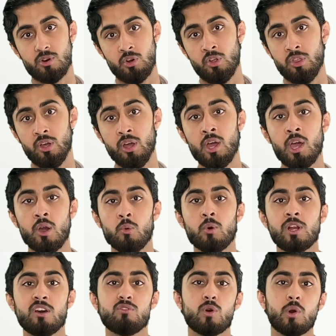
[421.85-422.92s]
another.
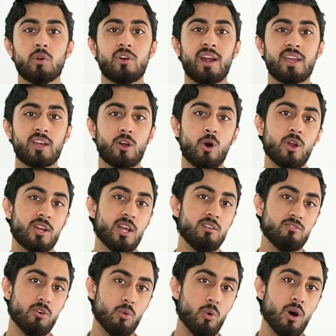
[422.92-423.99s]
Whenever we're writing content
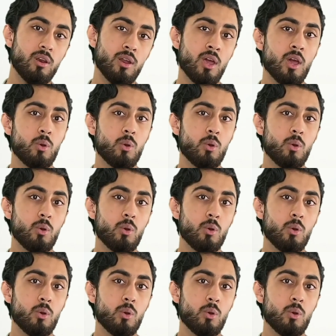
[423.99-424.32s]
for one,